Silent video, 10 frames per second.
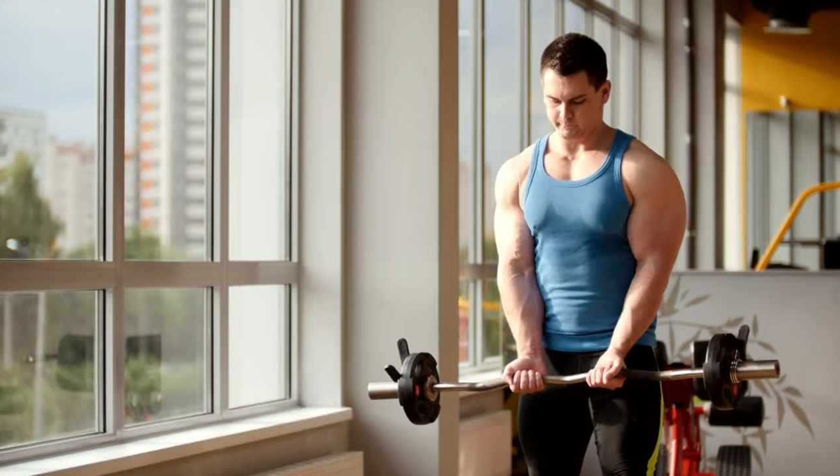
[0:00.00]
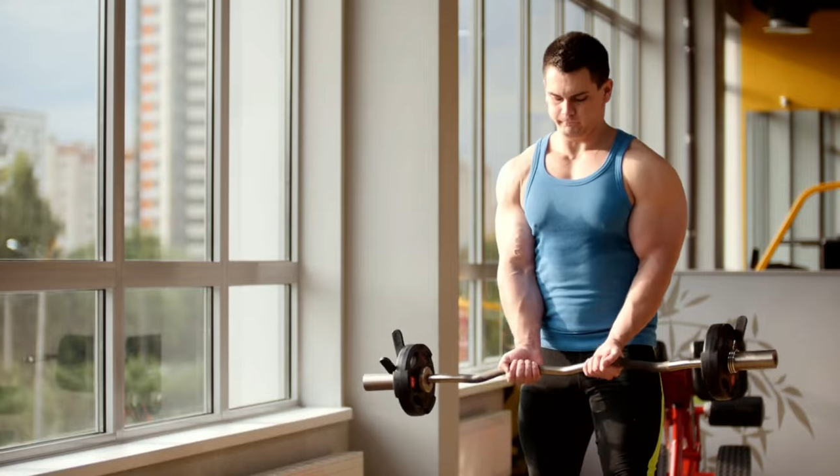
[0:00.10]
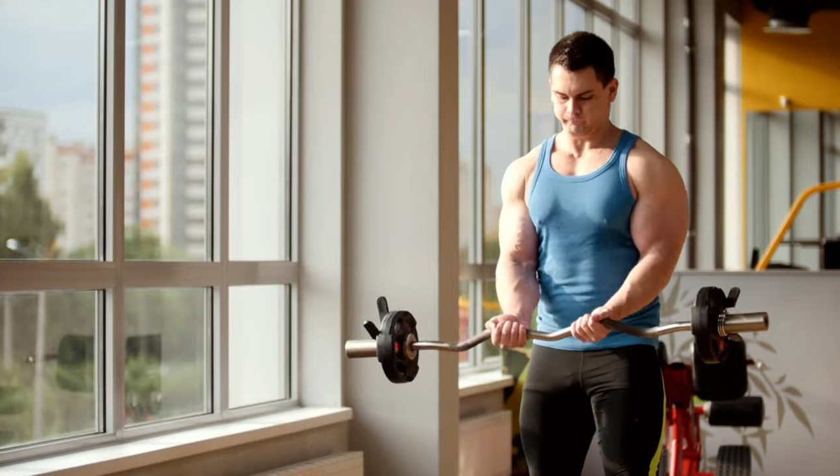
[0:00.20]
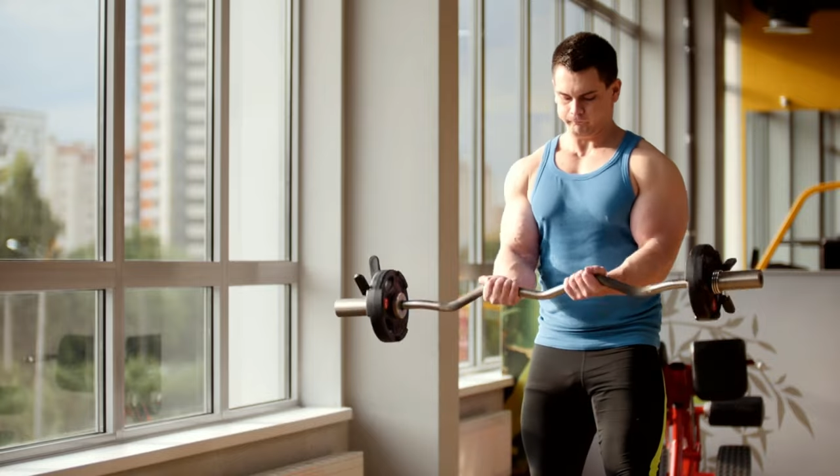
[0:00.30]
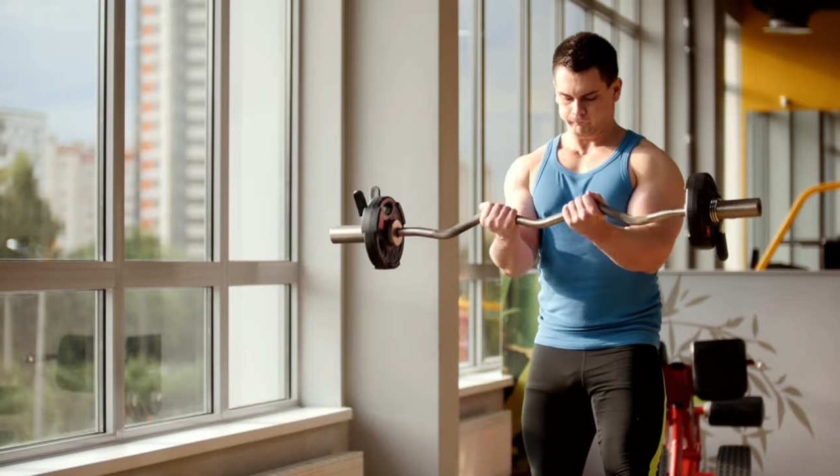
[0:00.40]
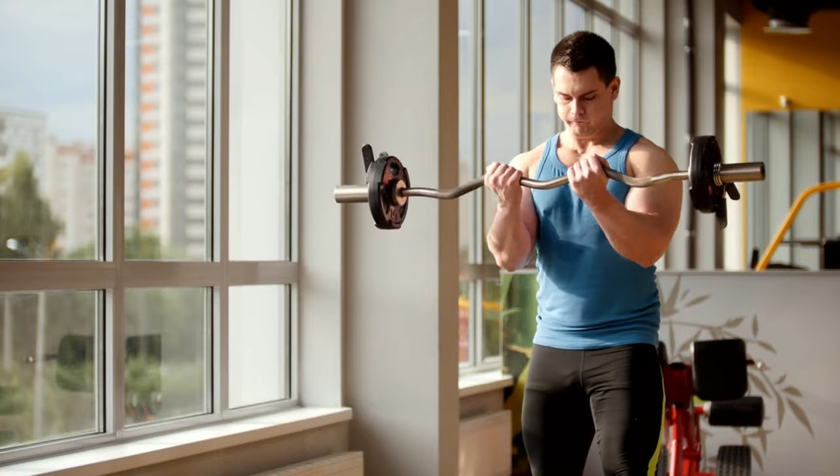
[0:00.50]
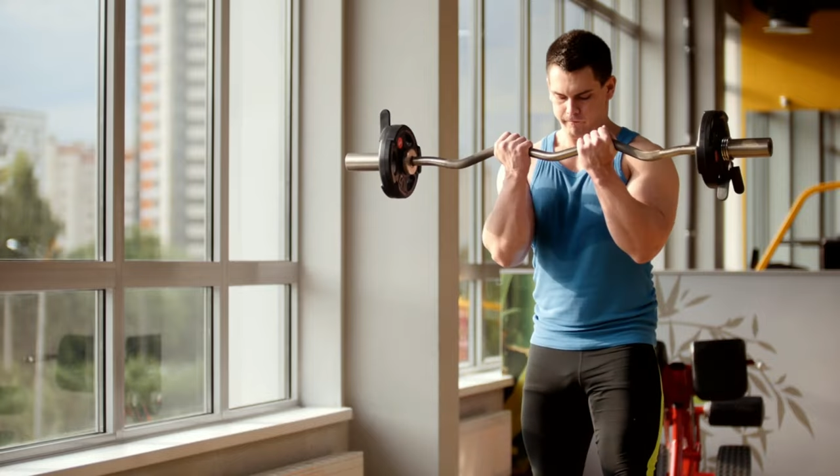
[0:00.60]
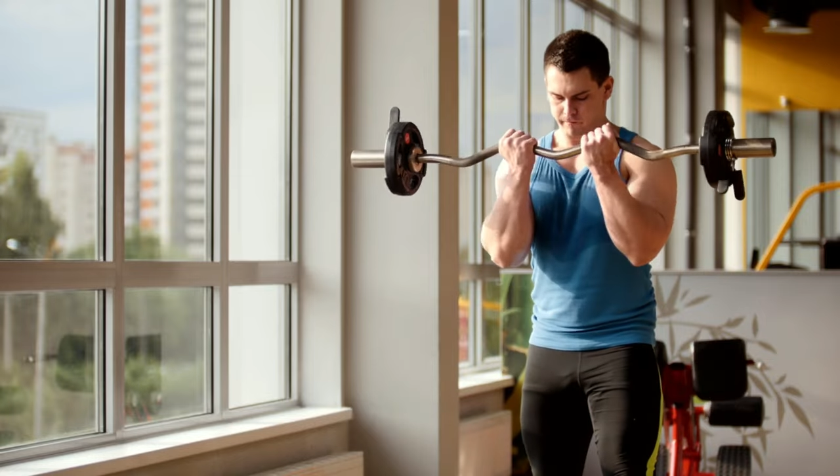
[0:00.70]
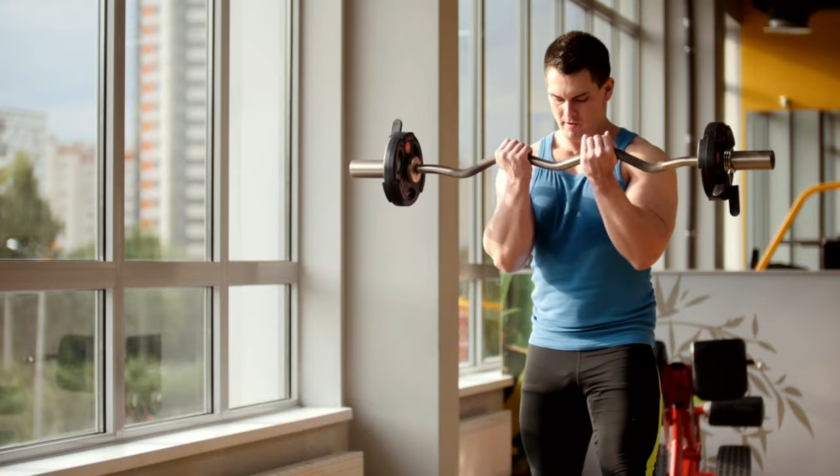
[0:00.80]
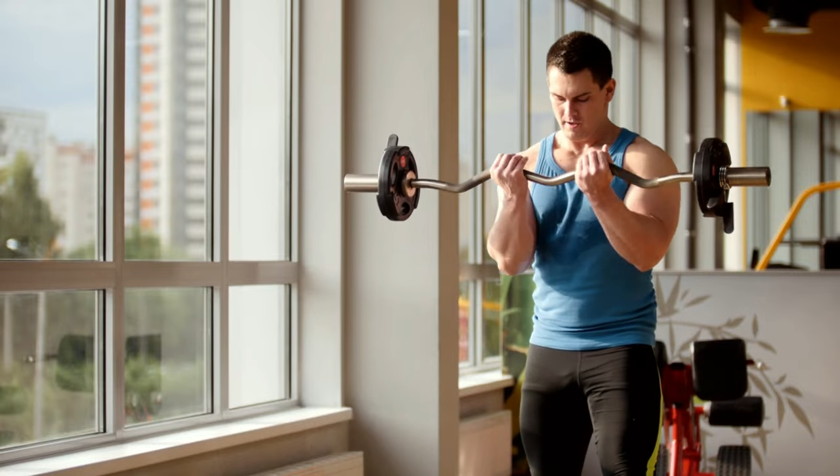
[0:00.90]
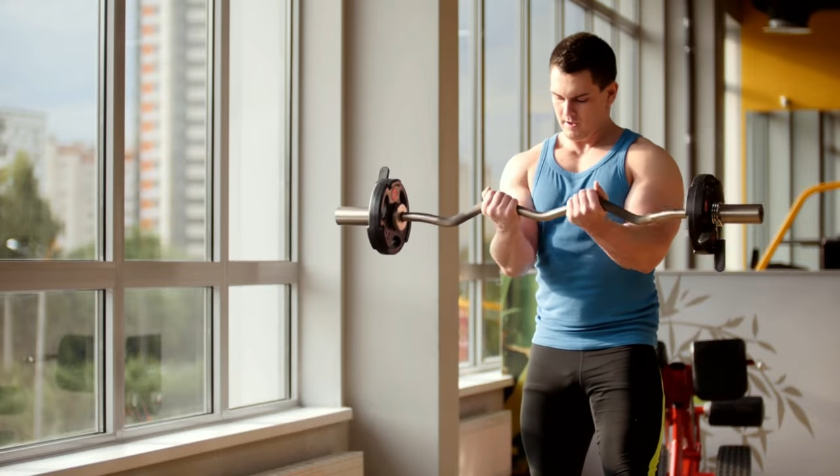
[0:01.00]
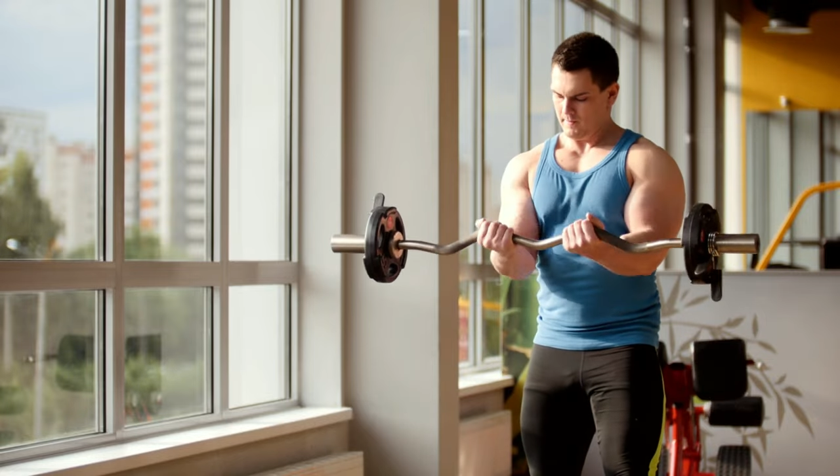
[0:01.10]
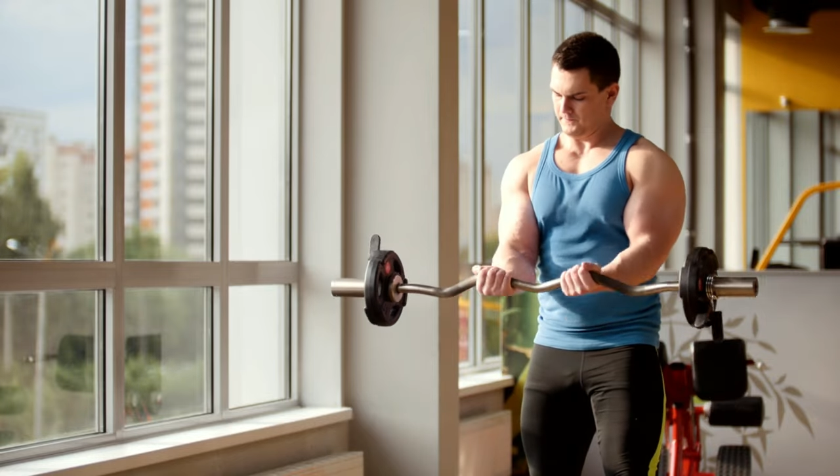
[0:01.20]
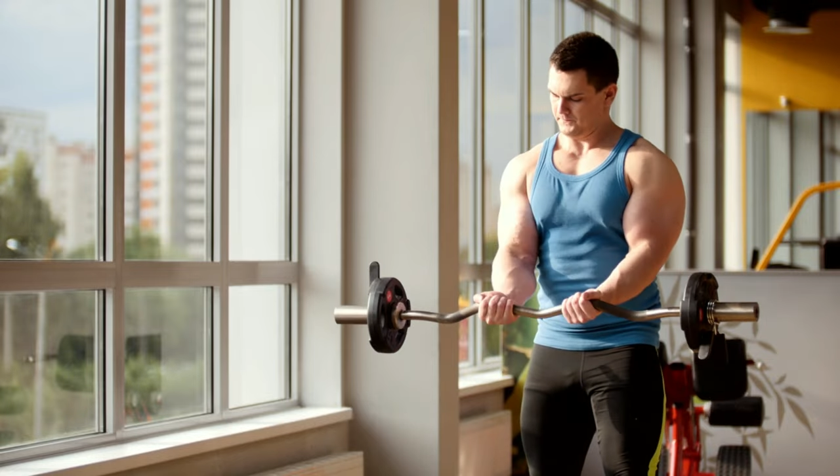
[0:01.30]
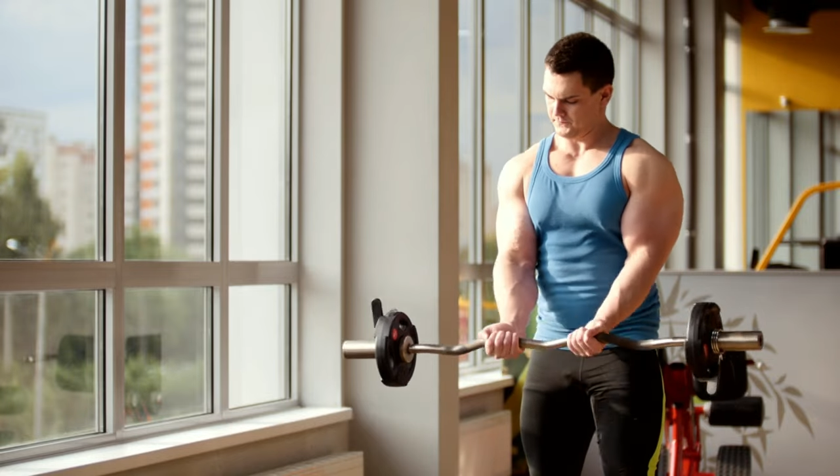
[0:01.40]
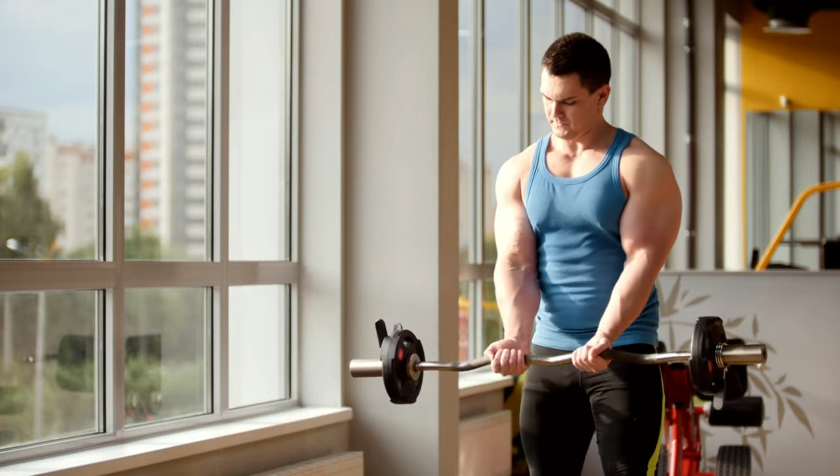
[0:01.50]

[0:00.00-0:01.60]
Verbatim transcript: inactive for a while,